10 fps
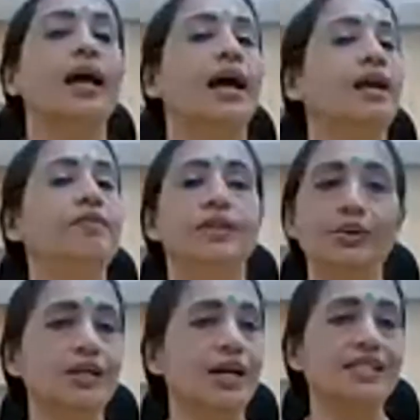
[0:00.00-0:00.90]
And
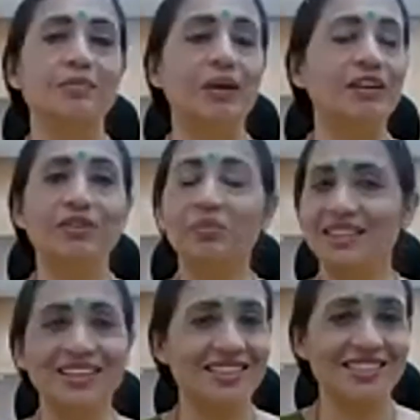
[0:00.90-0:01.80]
without IT platform, I
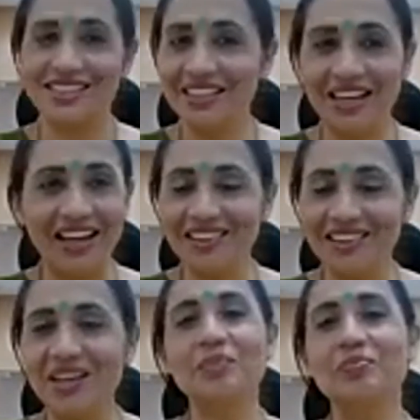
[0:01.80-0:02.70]
think it is
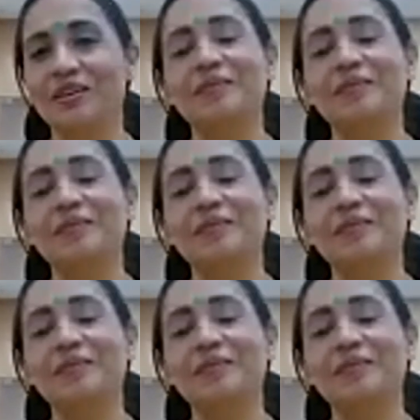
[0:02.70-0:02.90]
unthinkable.